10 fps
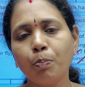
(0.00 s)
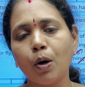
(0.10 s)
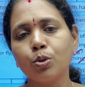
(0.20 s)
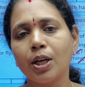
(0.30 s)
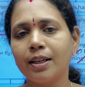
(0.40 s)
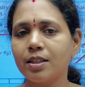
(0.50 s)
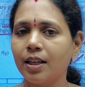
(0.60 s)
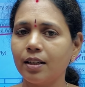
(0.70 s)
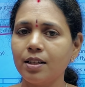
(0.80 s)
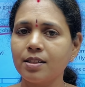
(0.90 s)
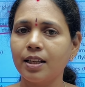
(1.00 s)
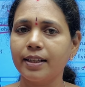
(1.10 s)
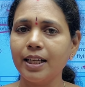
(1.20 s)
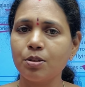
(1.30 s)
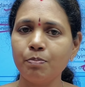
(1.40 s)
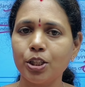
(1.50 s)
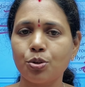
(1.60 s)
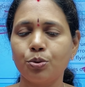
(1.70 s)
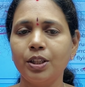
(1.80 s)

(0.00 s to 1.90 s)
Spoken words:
pouch until unless they'll get matured